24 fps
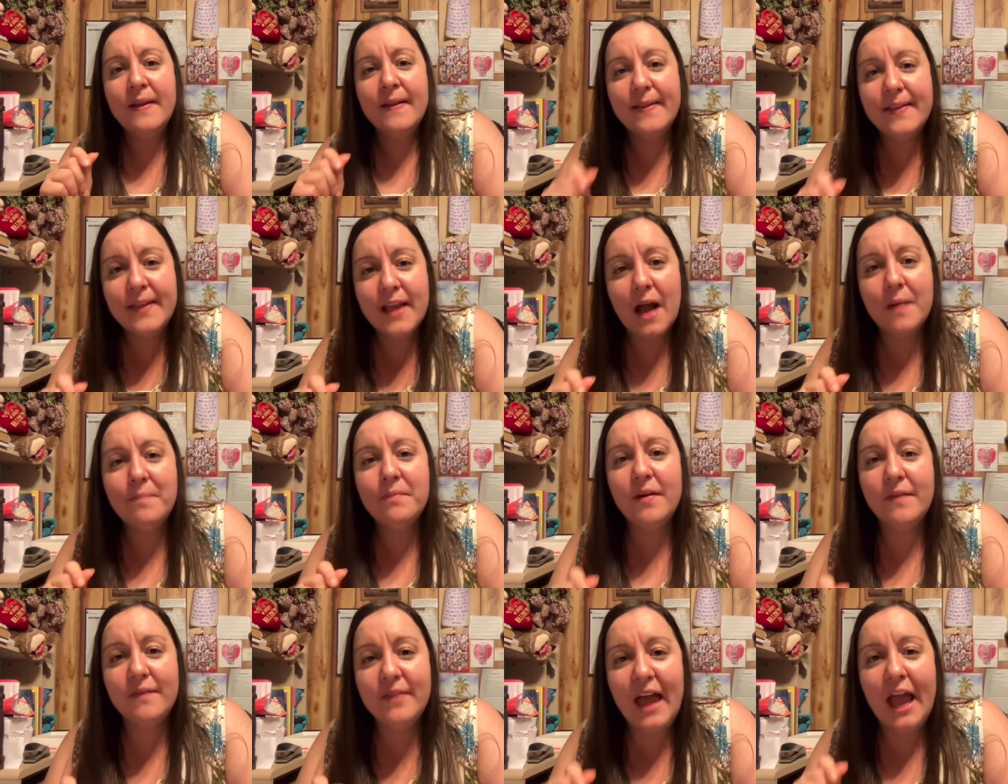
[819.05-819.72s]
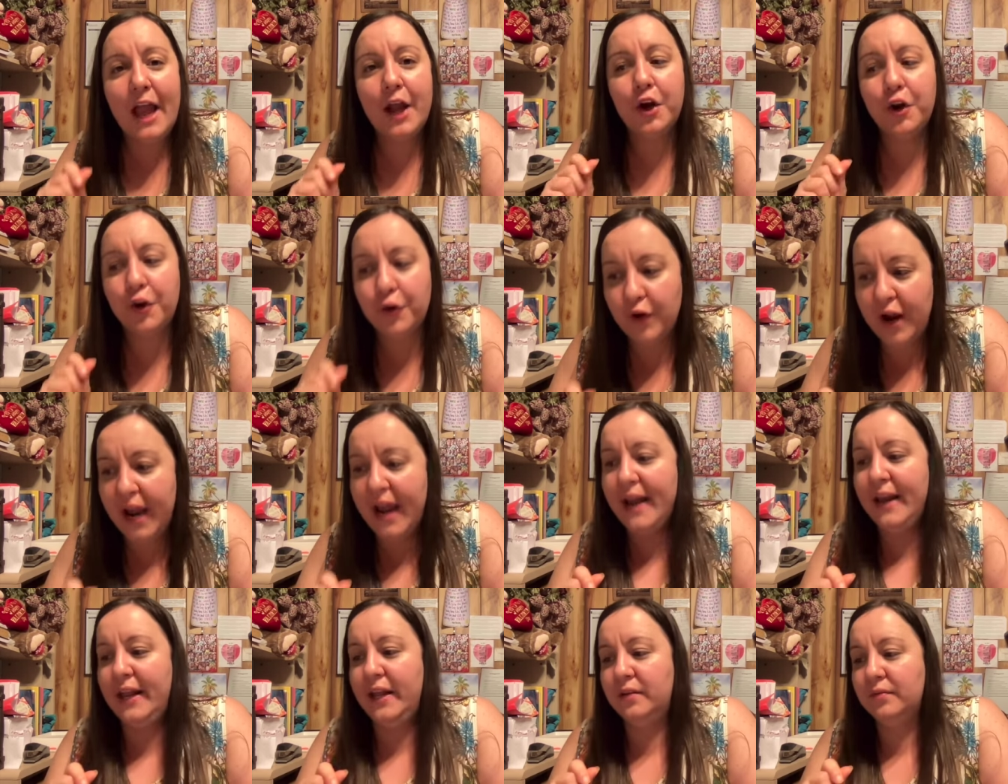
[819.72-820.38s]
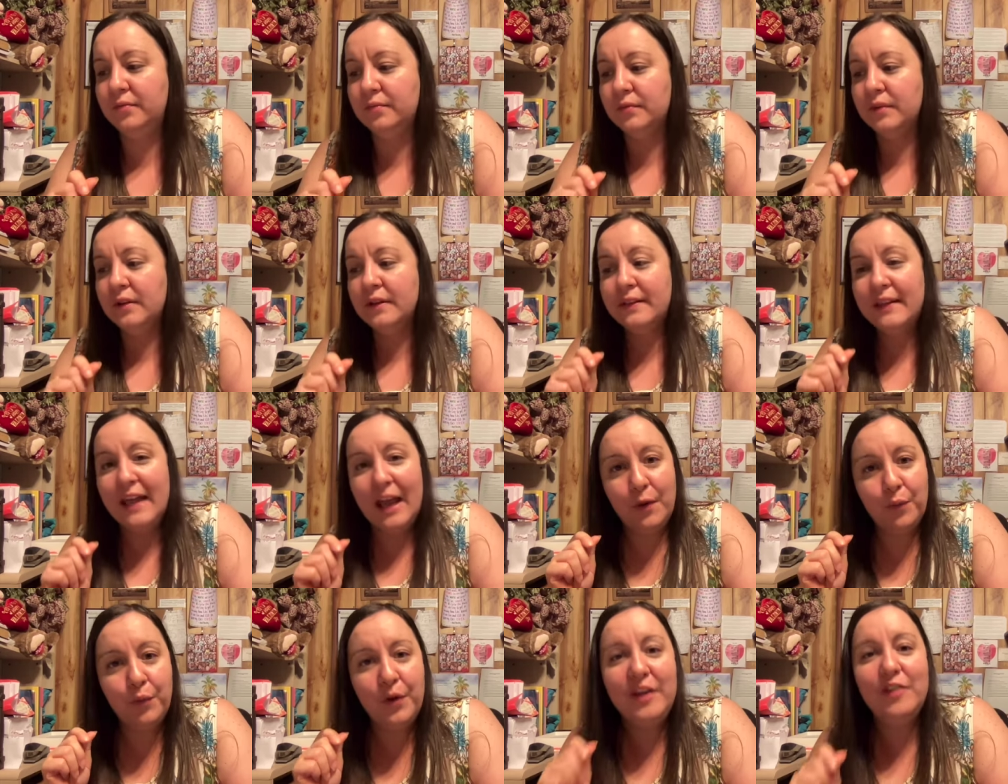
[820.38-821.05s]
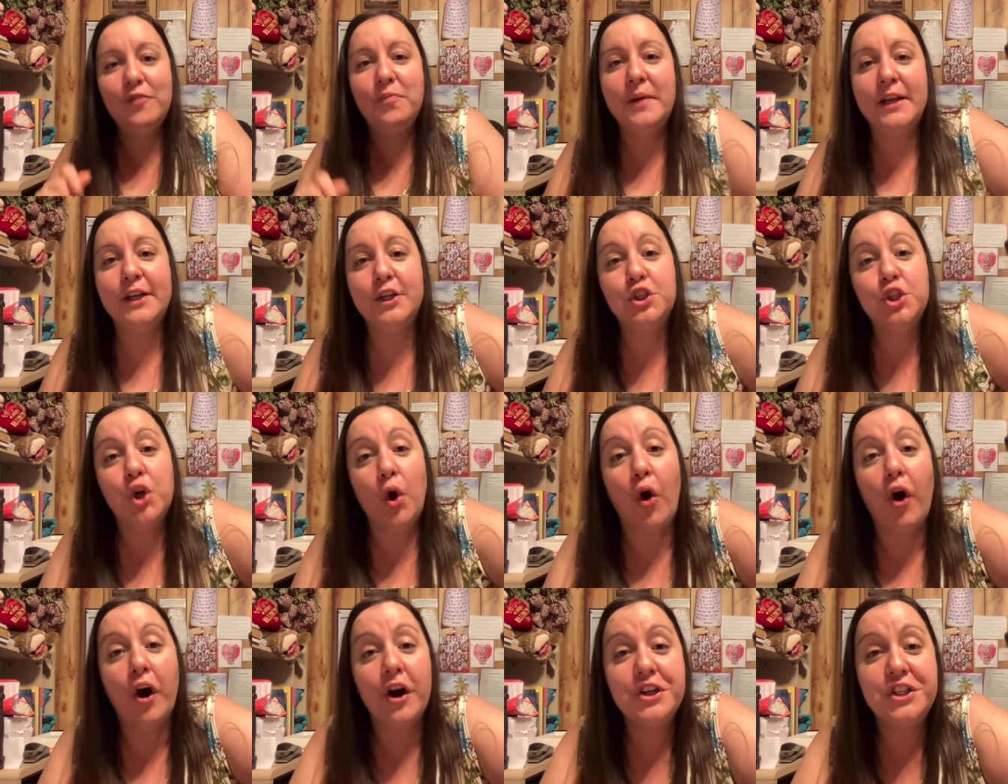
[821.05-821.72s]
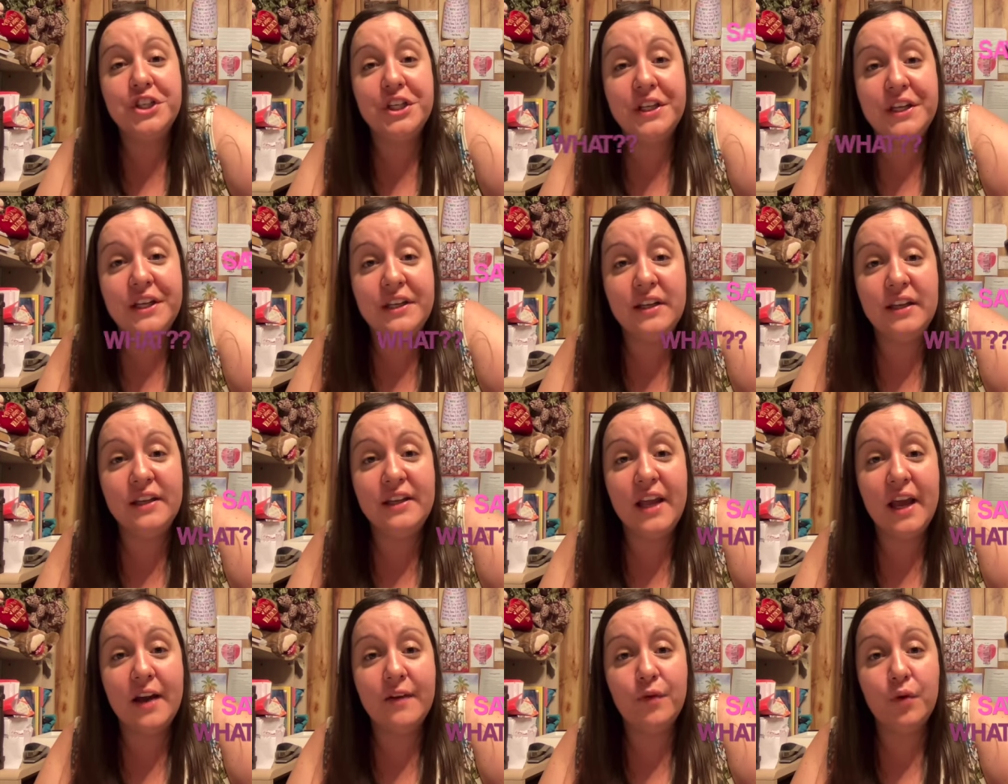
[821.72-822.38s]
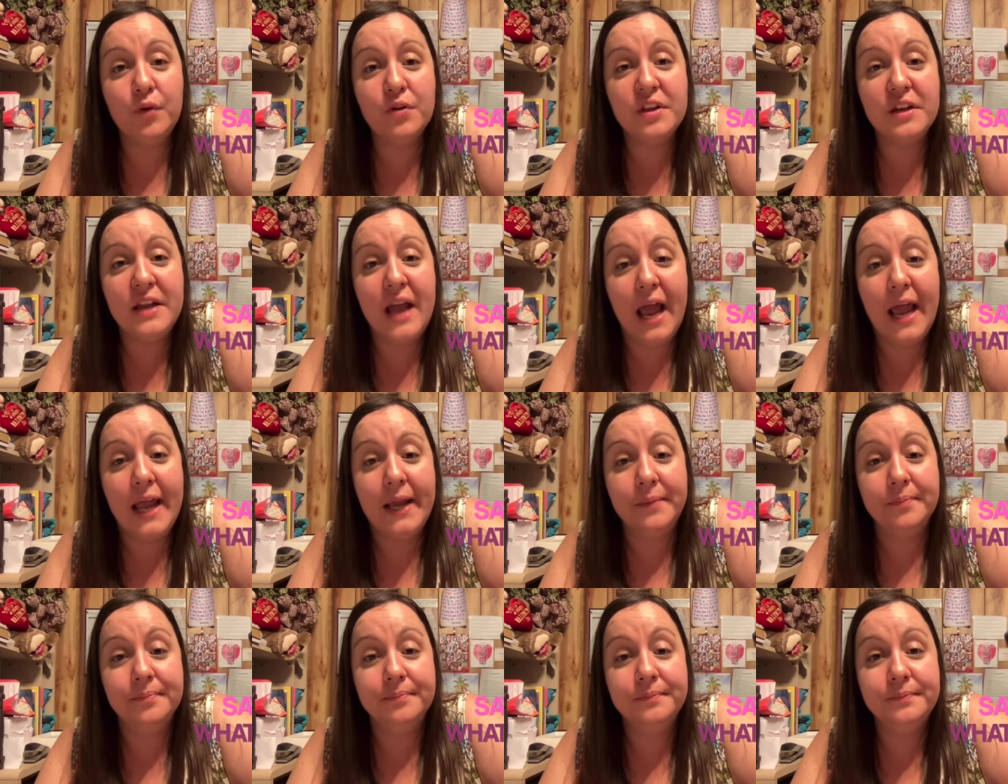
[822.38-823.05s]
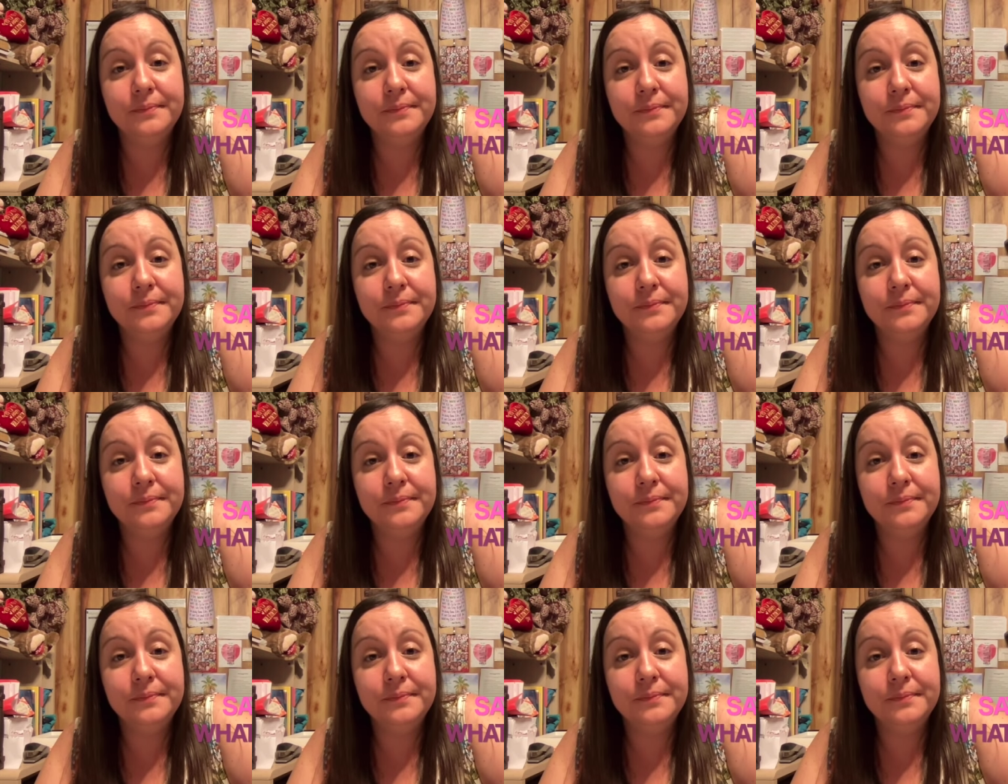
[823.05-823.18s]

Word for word: some of that credit that we've been charging in the devil's name.